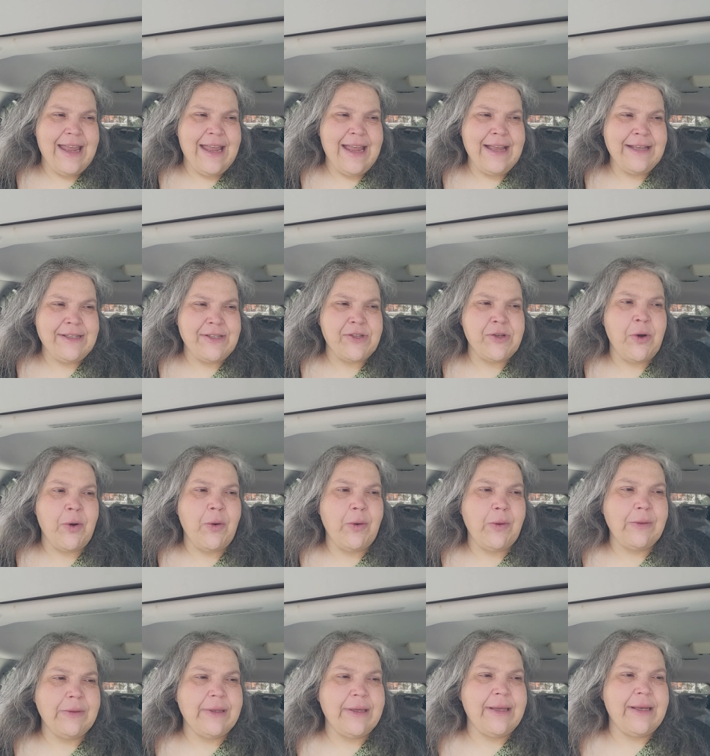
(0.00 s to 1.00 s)
it's
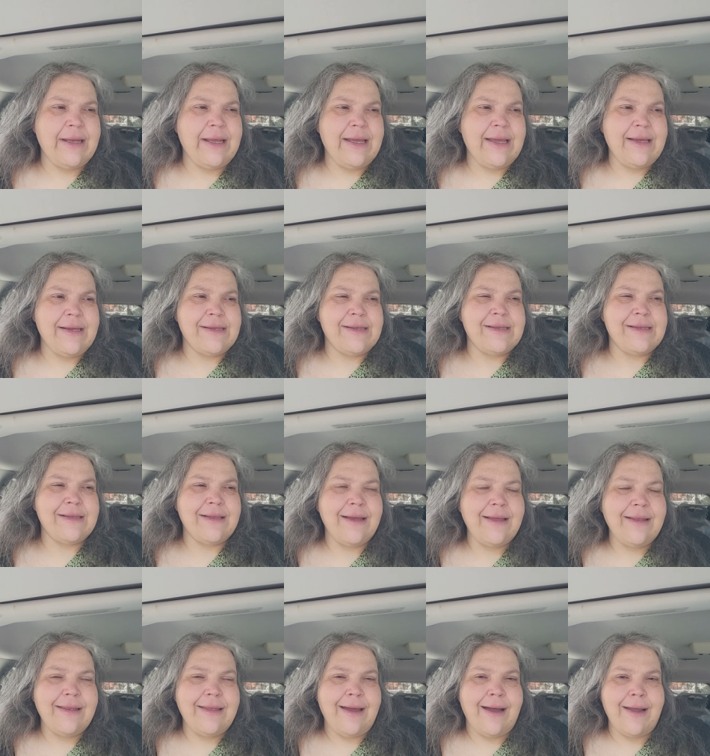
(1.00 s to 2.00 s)
told in a
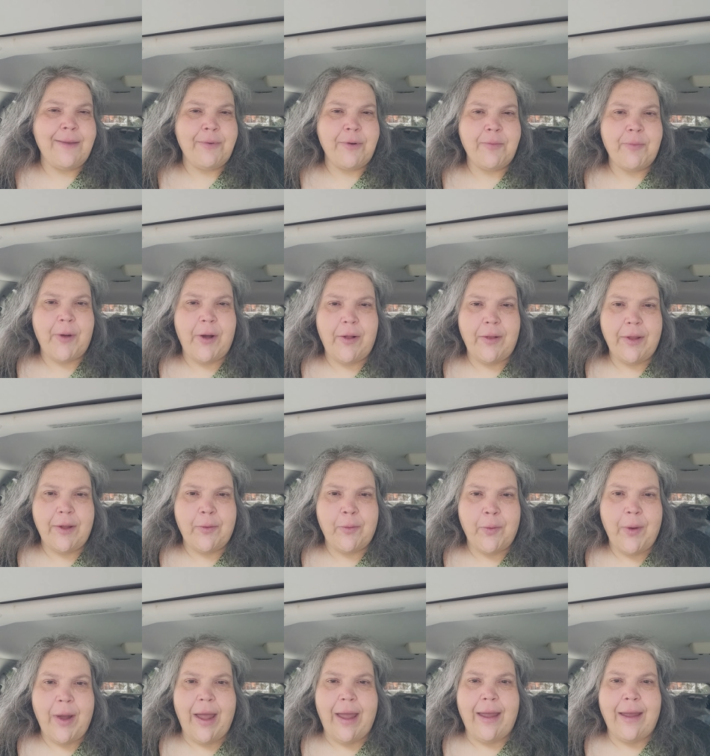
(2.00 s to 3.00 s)
slightly hyperbolic
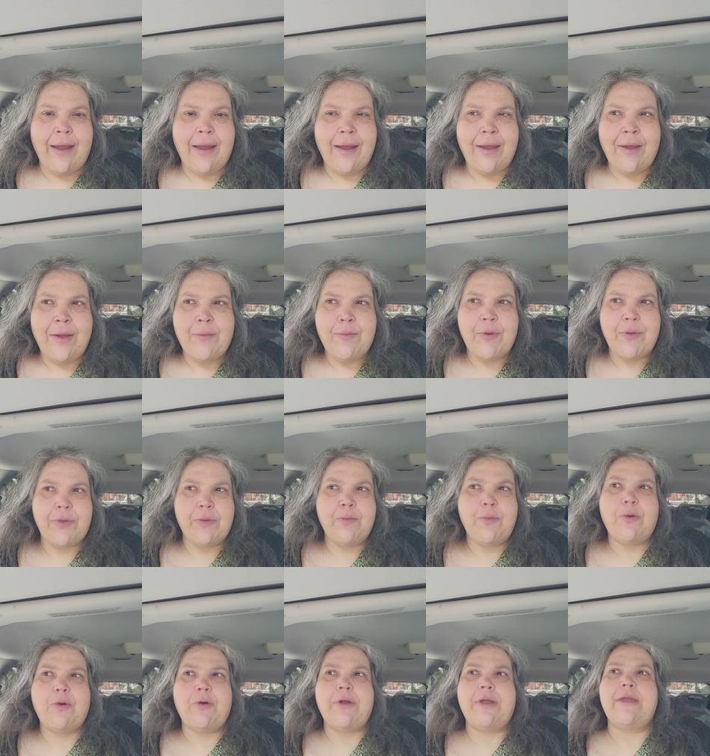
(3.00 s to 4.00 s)
way, but the
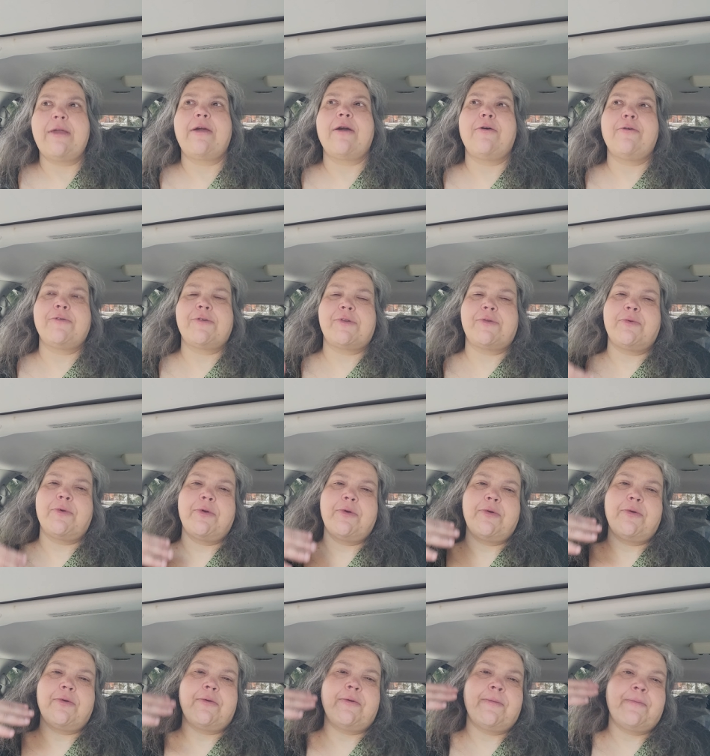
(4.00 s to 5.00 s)
more he goes
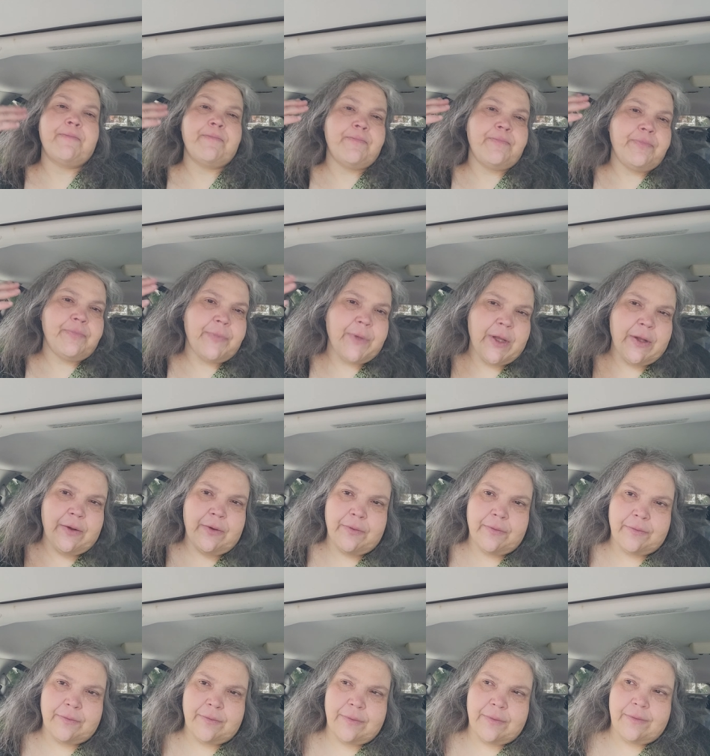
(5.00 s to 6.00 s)
through, you
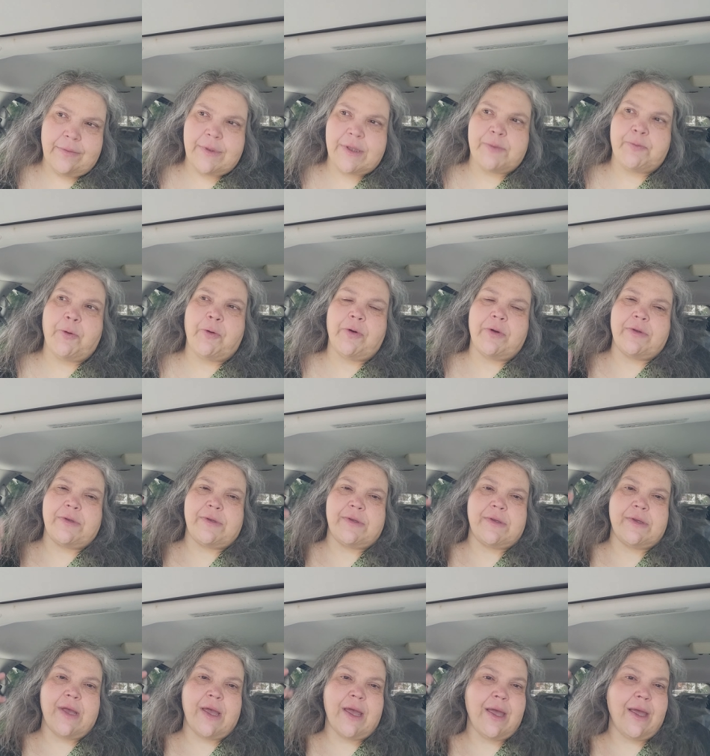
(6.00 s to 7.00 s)
know,
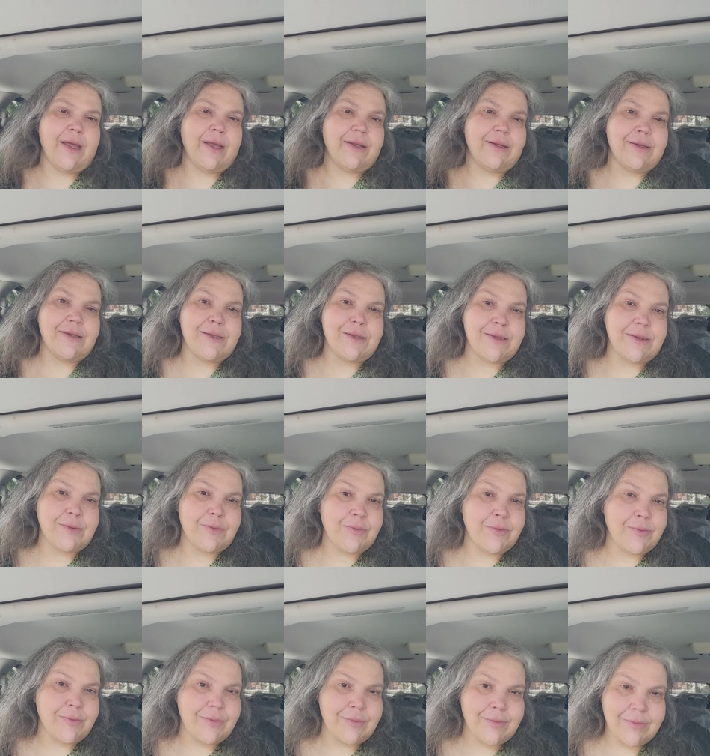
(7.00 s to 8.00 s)
sports and
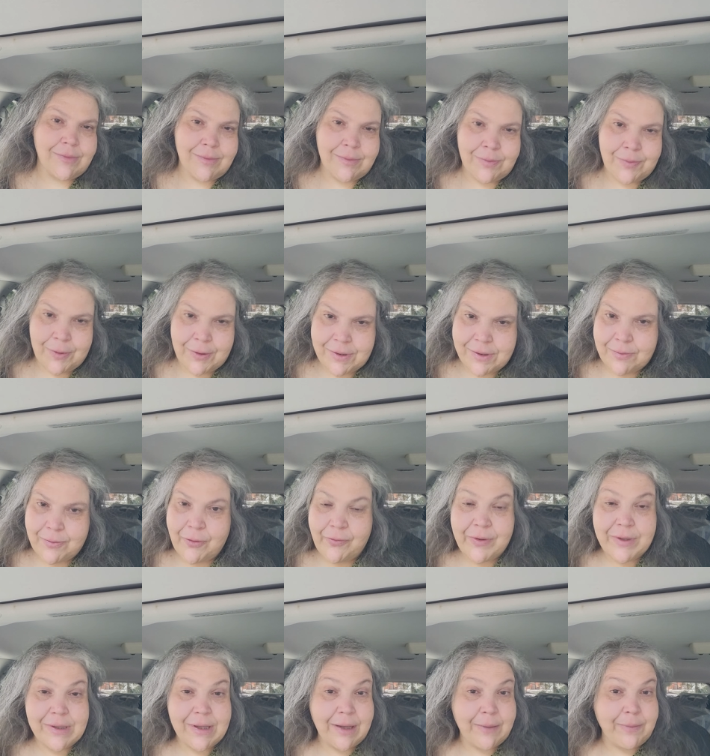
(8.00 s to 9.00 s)
books and
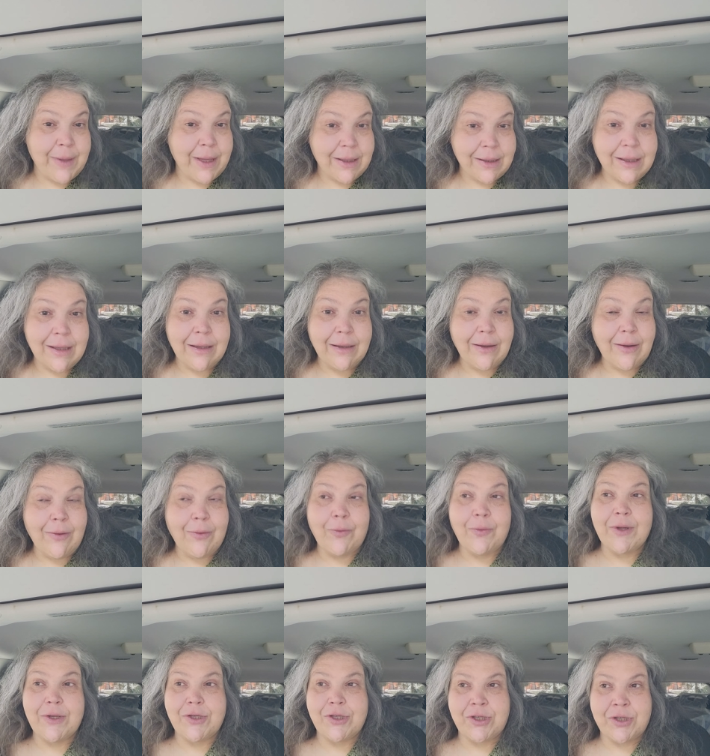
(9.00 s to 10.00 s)
movies like Mandingo,
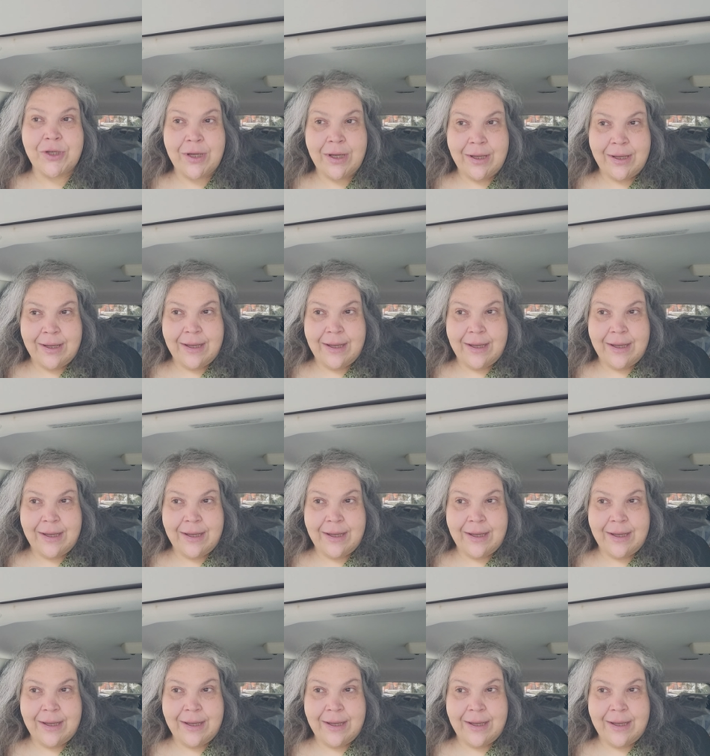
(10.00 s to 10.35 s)
which